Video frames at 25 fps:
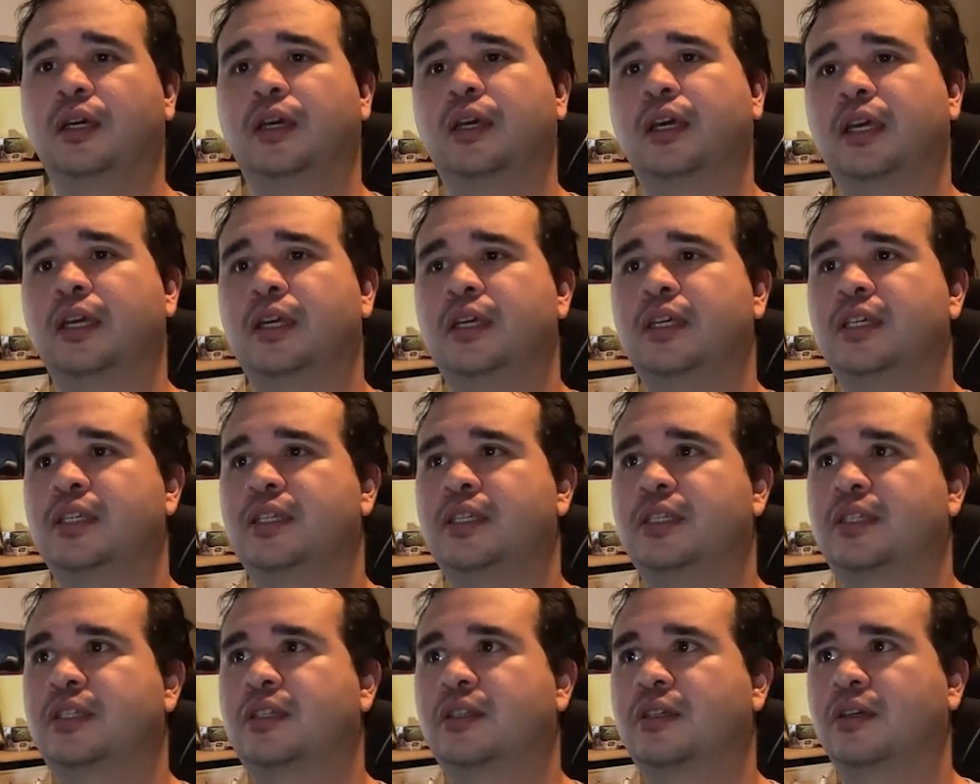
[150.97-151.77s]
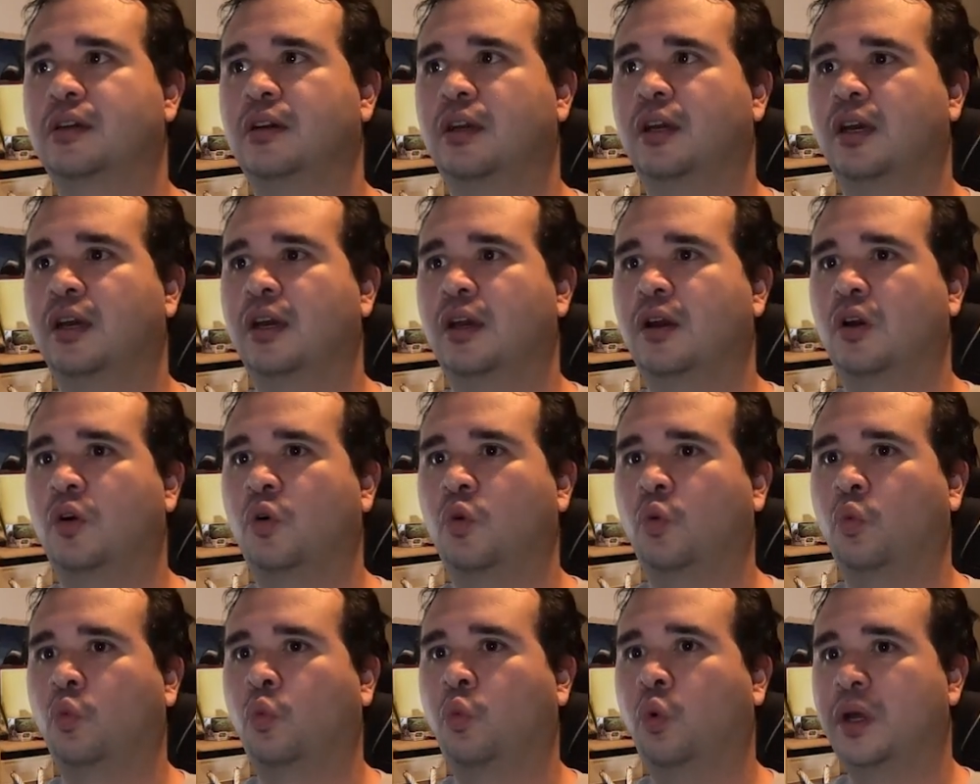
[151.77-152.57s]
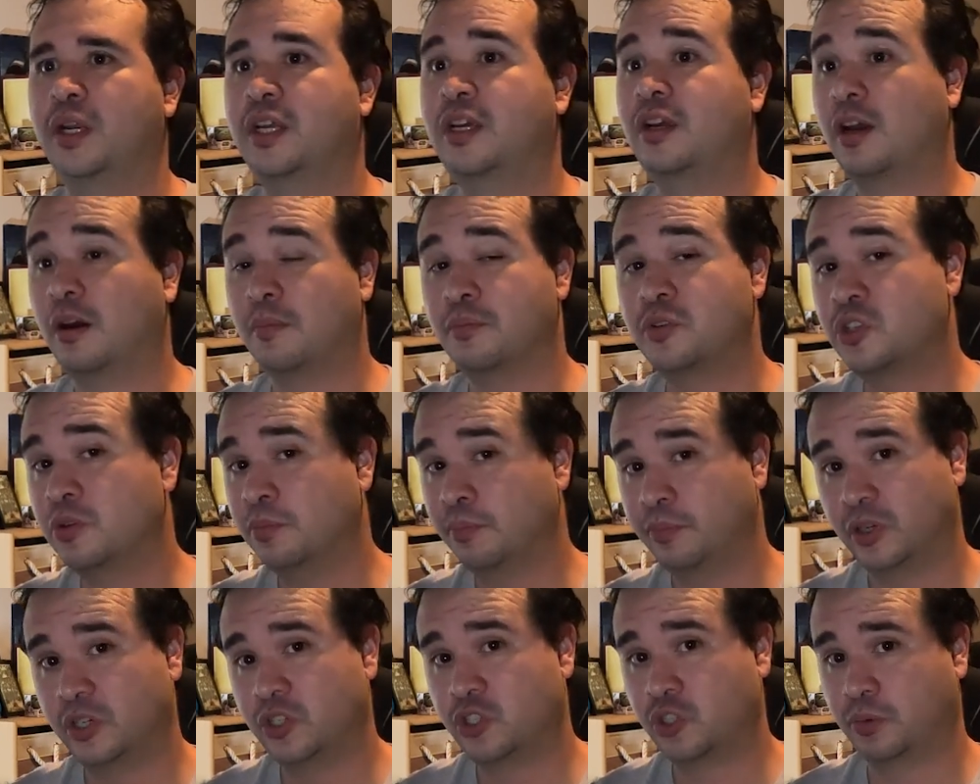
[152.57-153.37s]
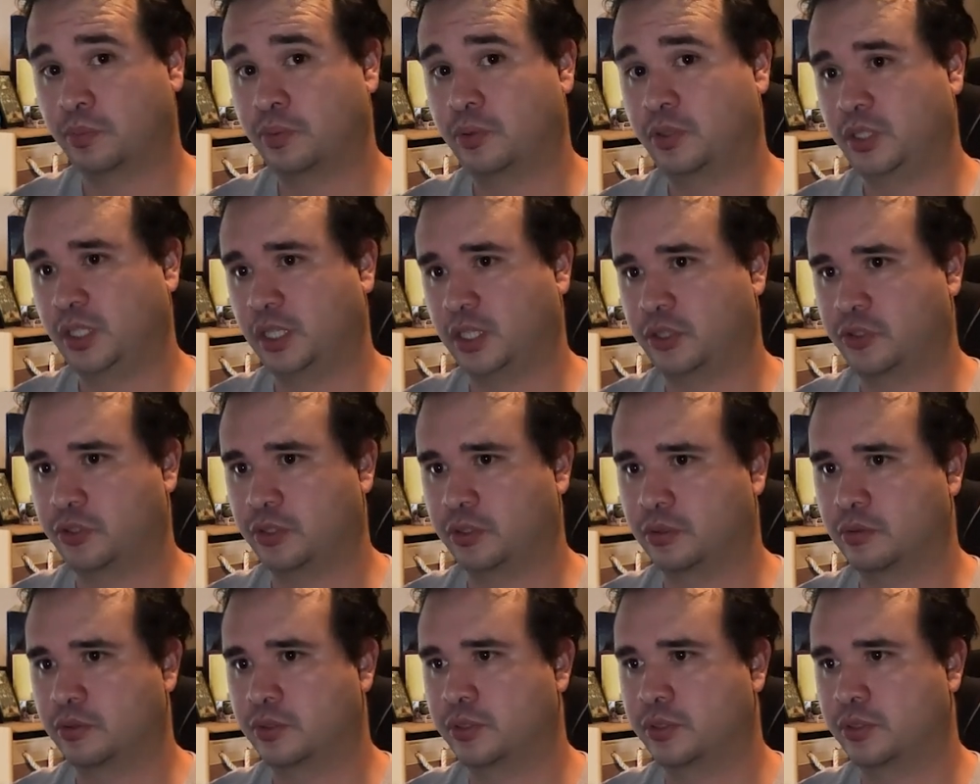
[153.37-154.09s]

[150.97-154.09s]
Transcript: is when it comes to virtual production.